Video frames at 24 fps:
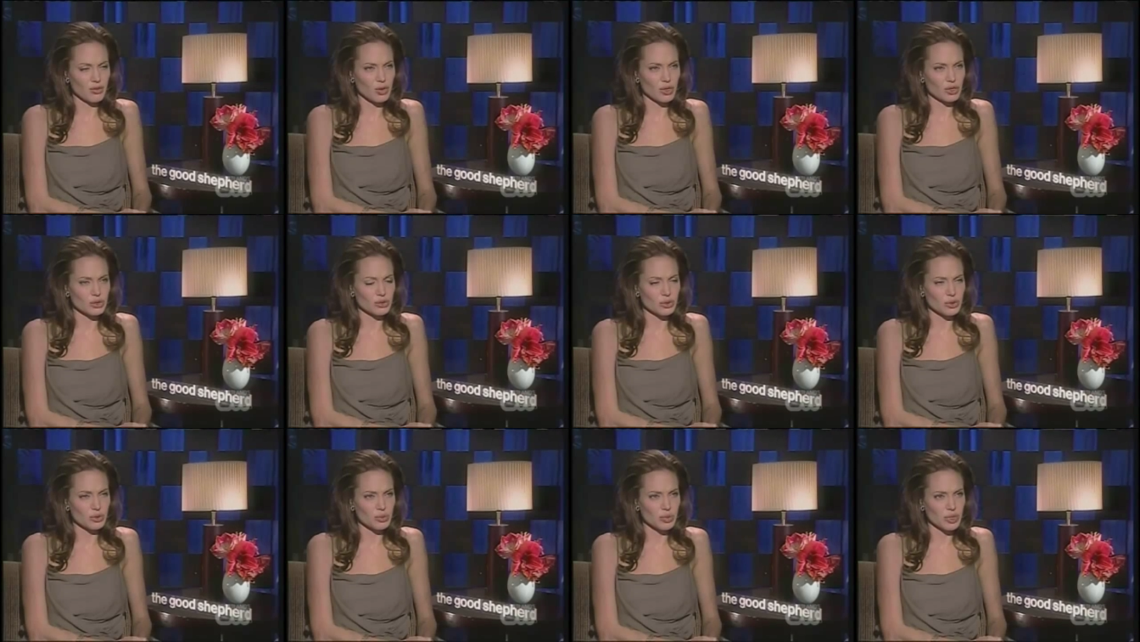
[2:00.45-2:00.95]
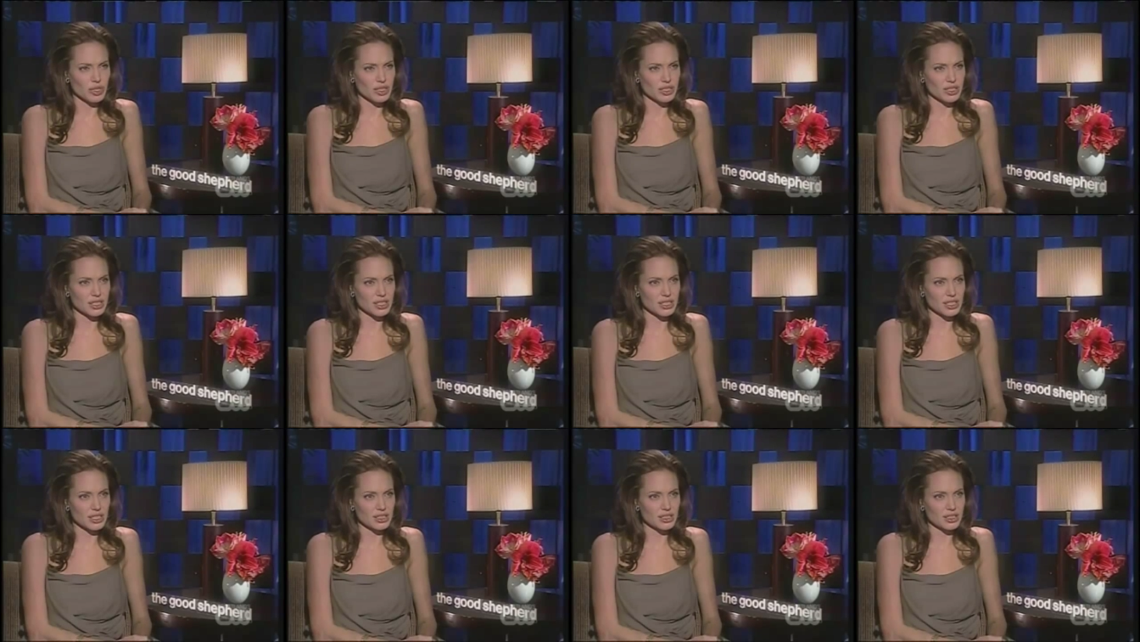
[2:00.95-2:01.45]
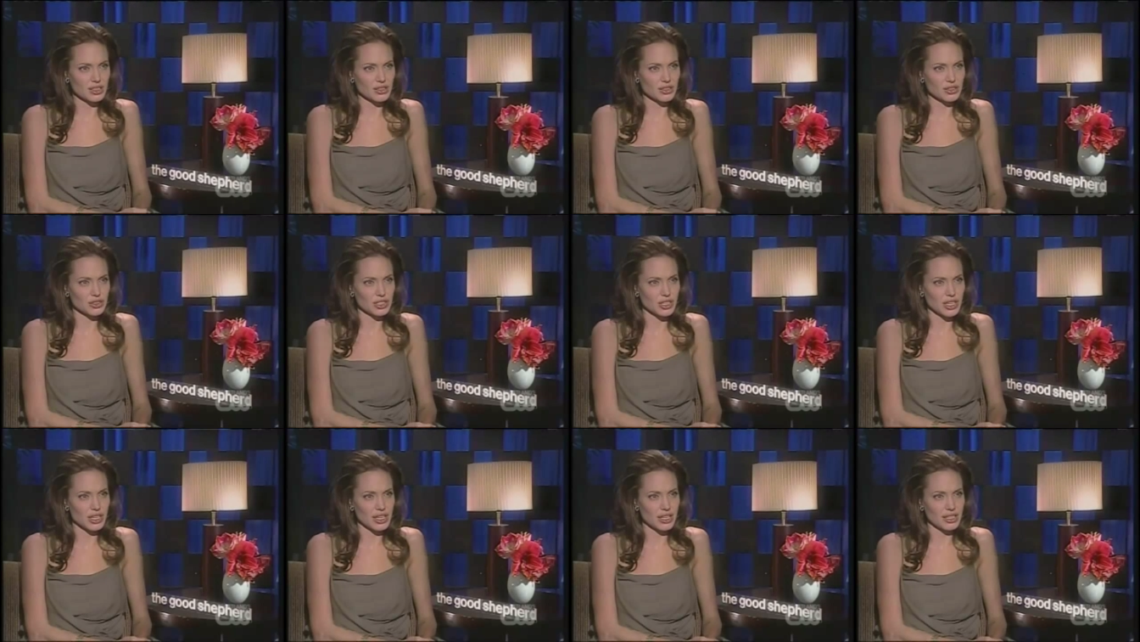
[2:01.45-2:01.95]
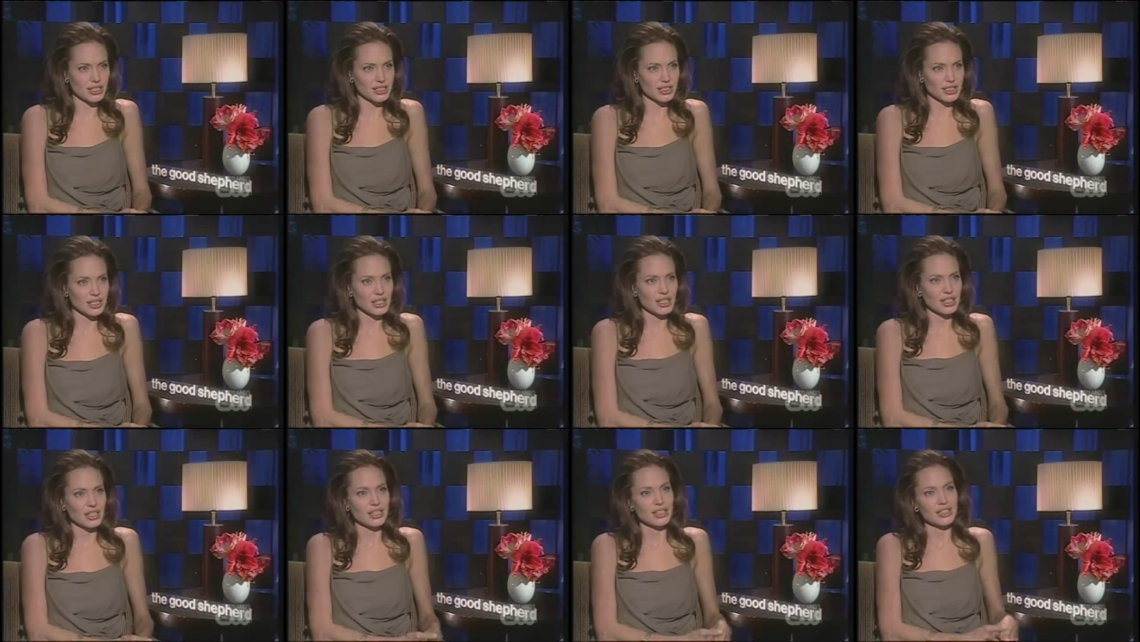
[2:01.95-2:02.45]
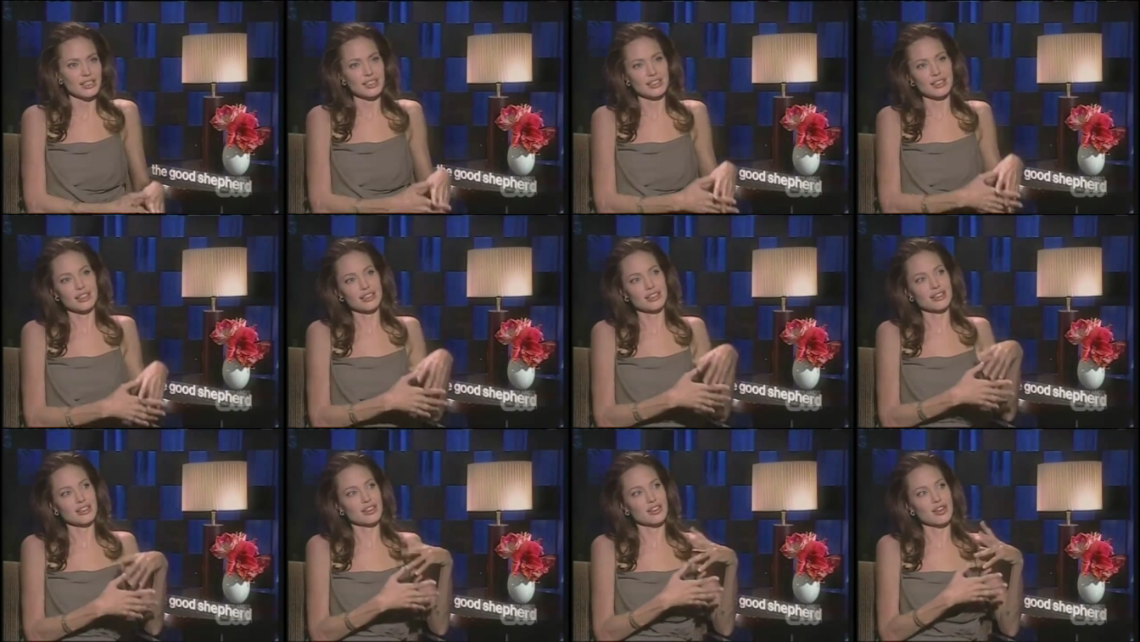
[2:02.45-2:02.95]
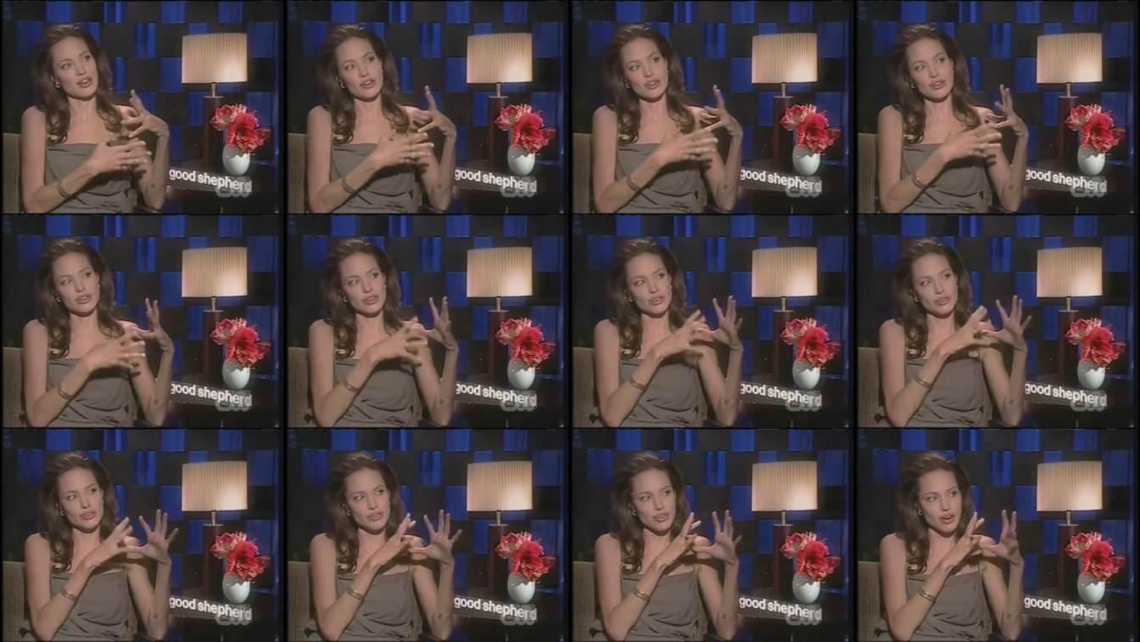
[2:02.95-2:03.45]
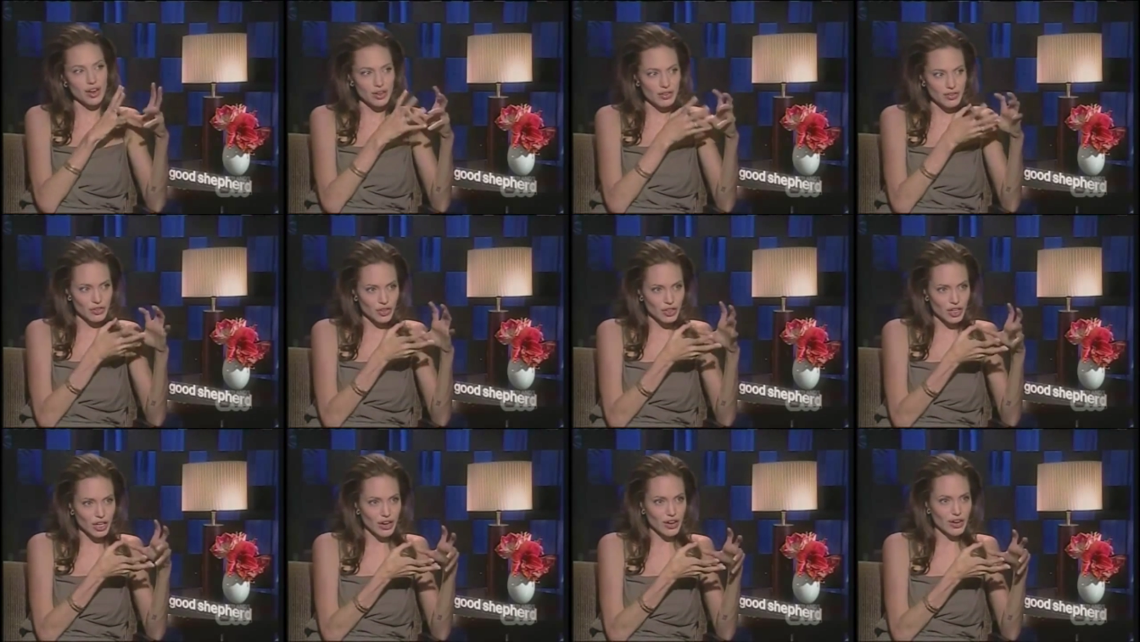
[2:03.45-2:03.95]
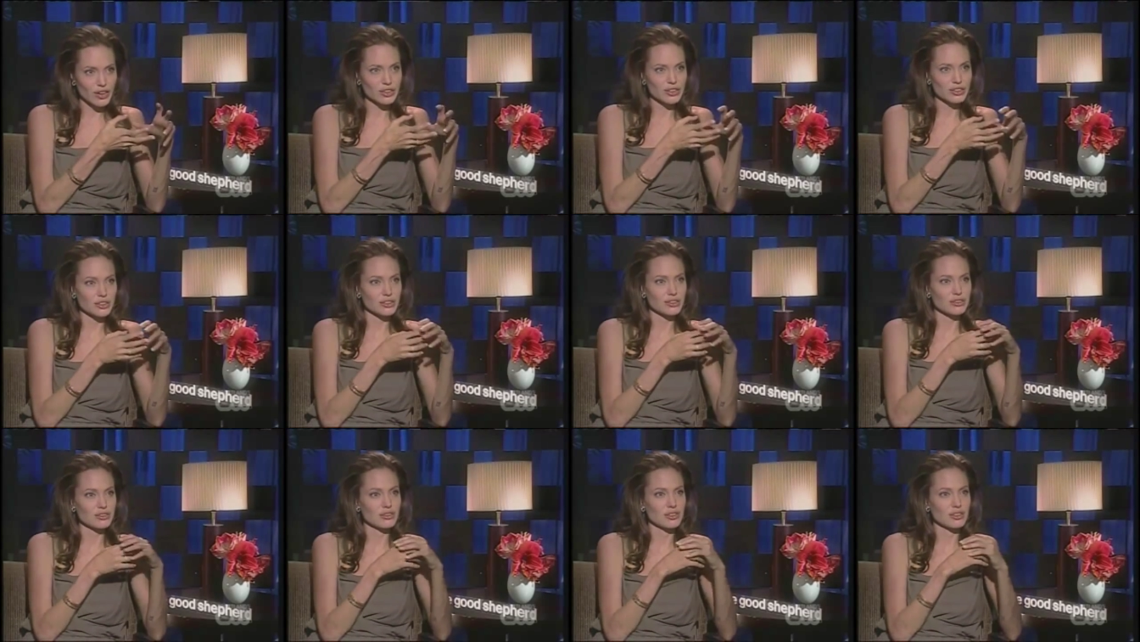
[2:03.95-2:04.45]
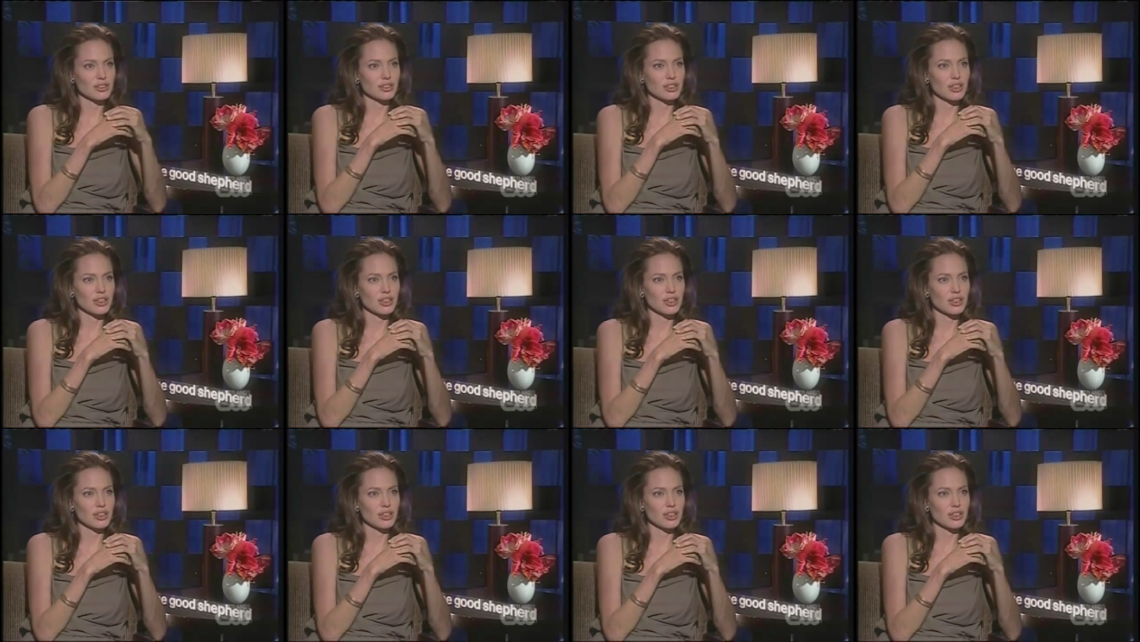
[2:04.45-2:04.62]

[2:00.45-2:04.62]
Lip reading: I've worked with, because he does understand the fun of your character,